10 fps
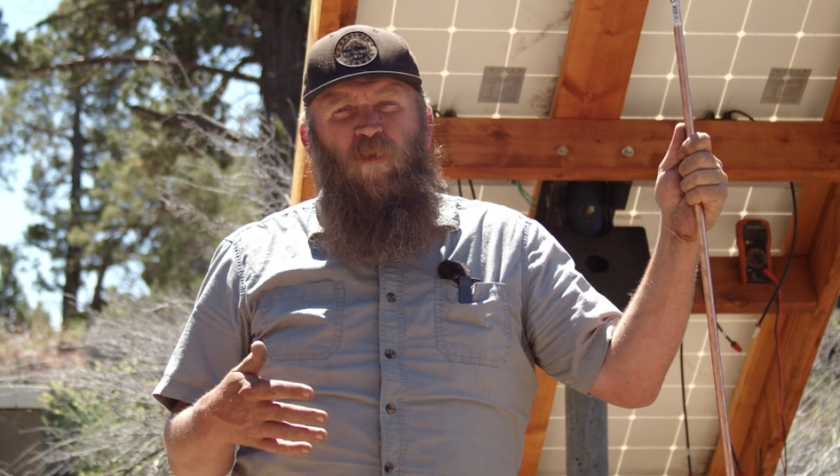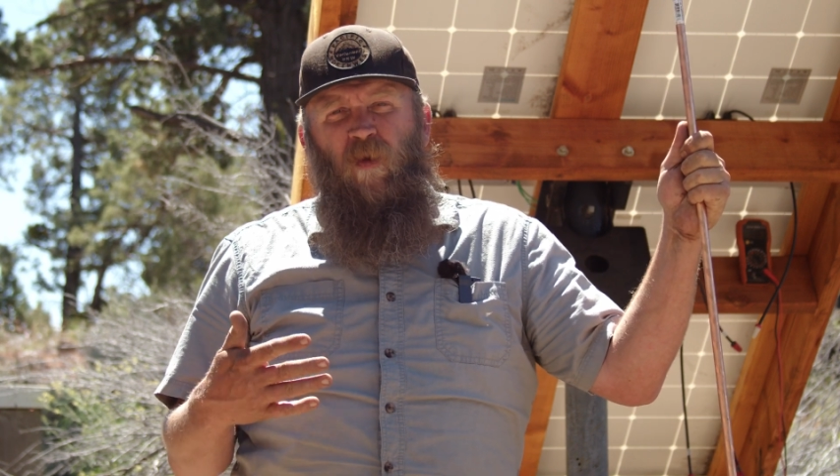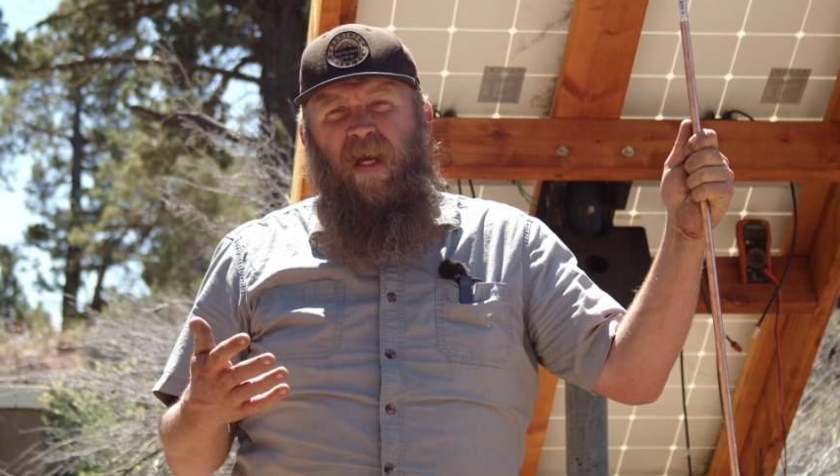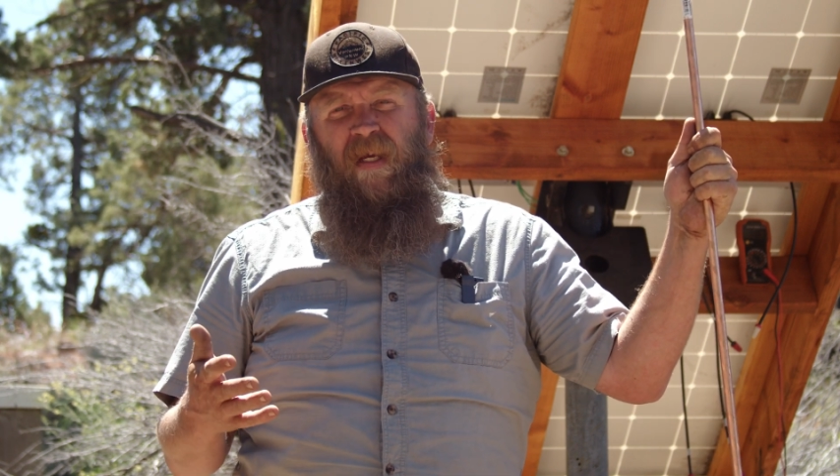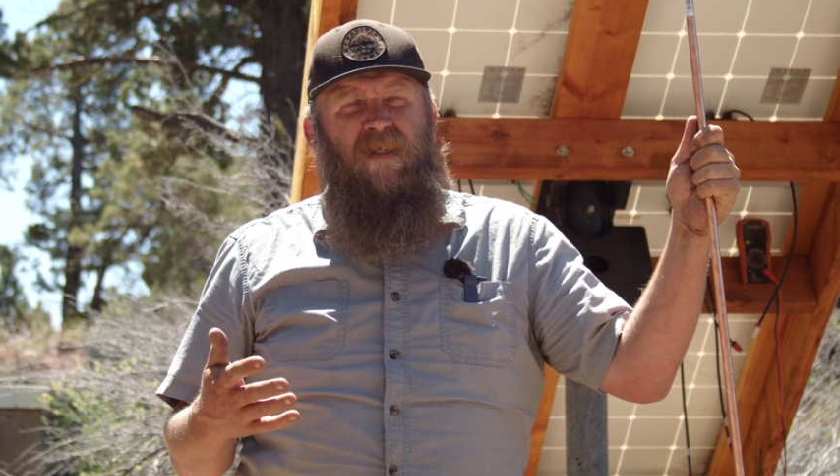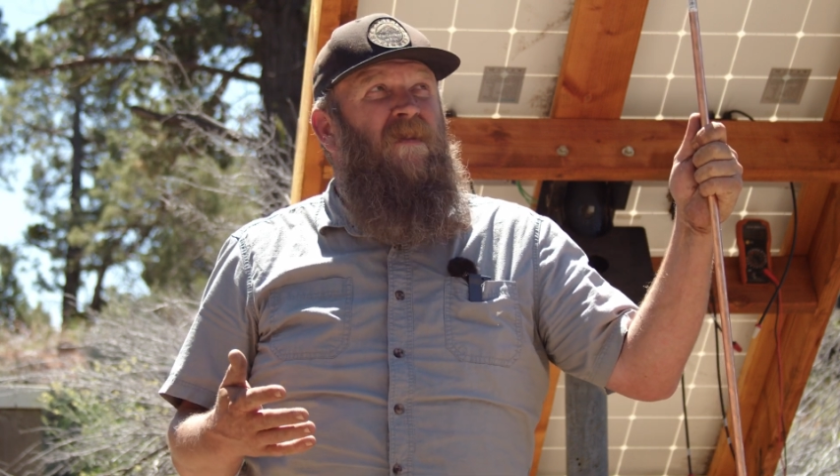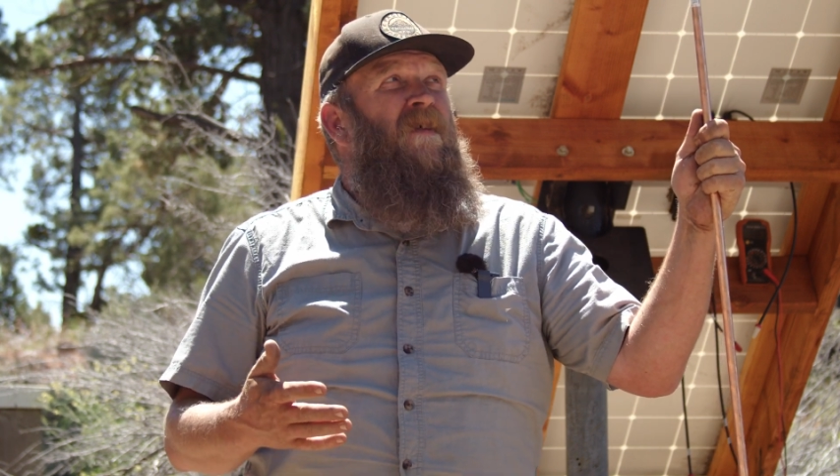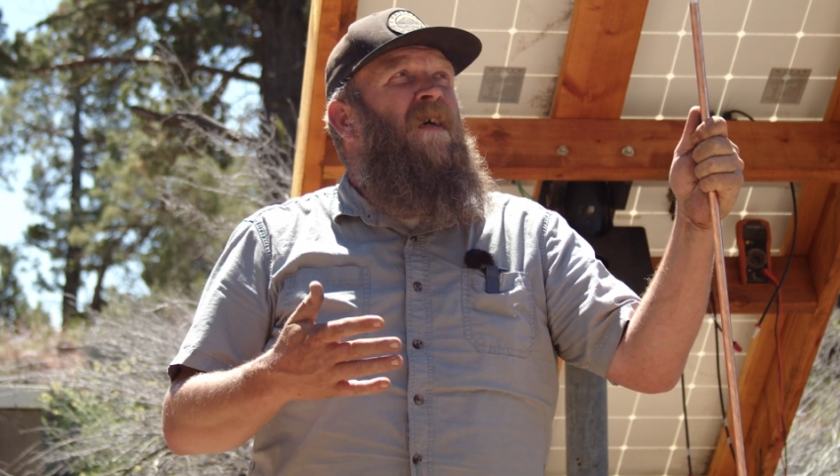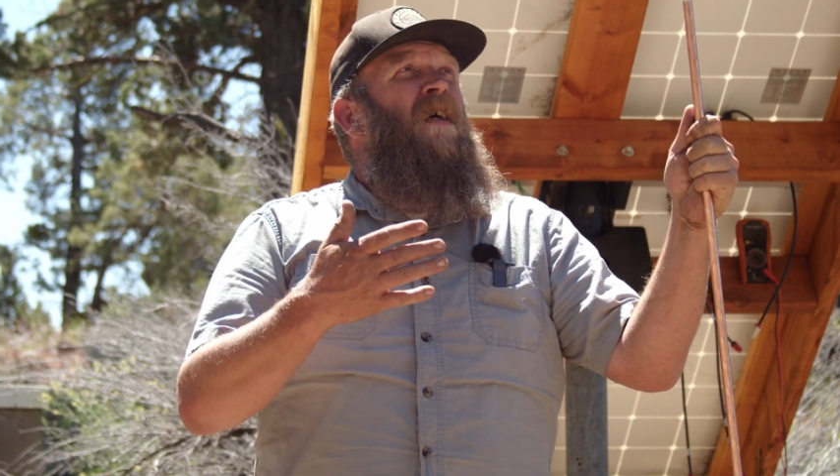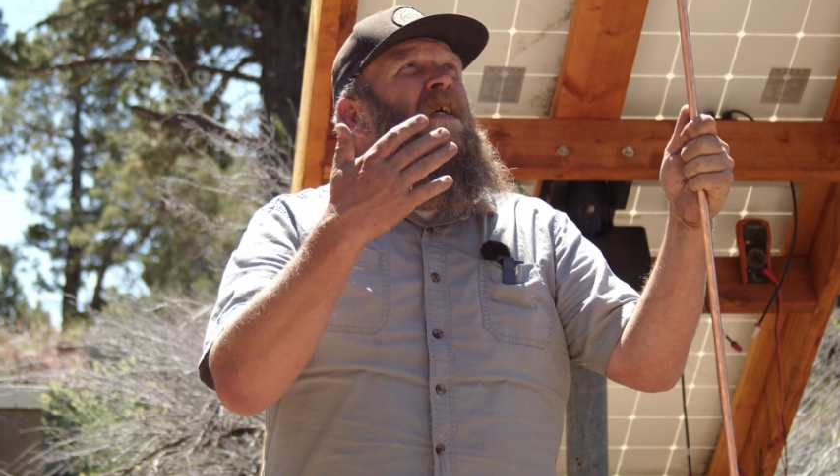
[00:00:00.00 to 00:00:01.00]

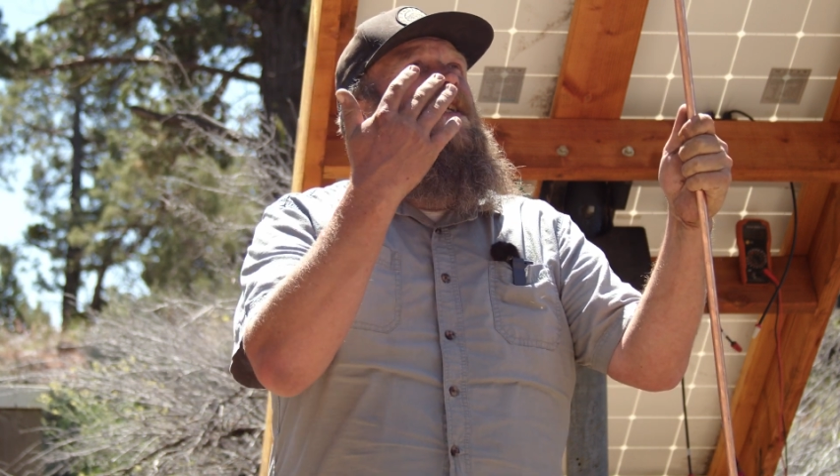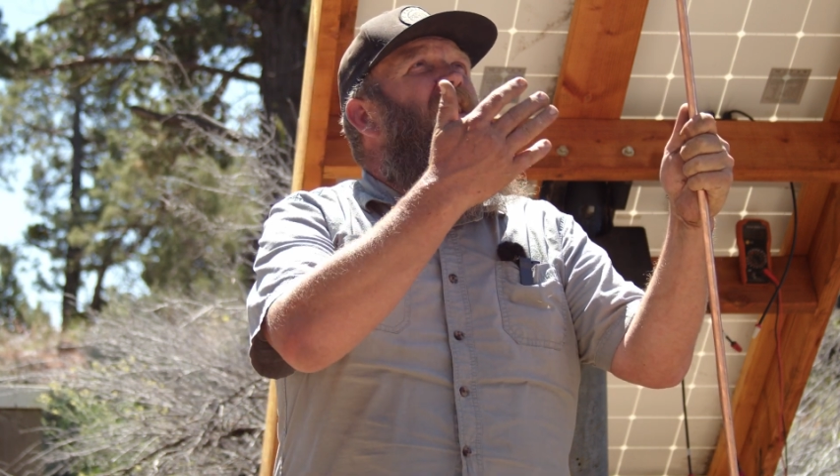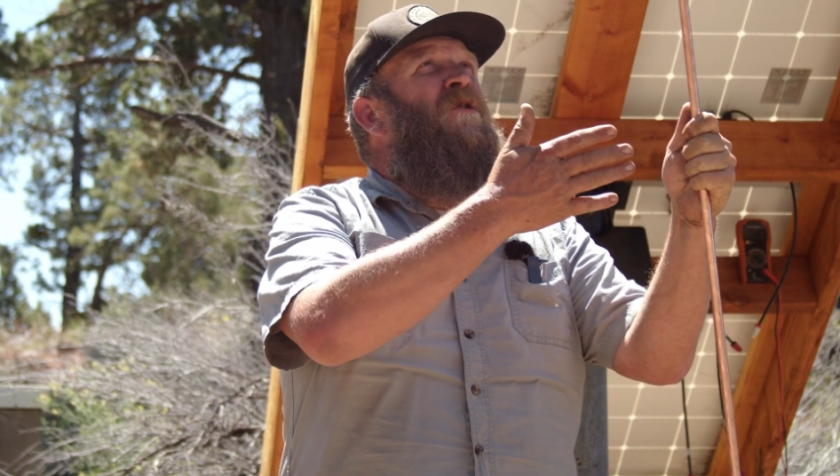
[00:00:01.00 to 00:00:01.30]
ways to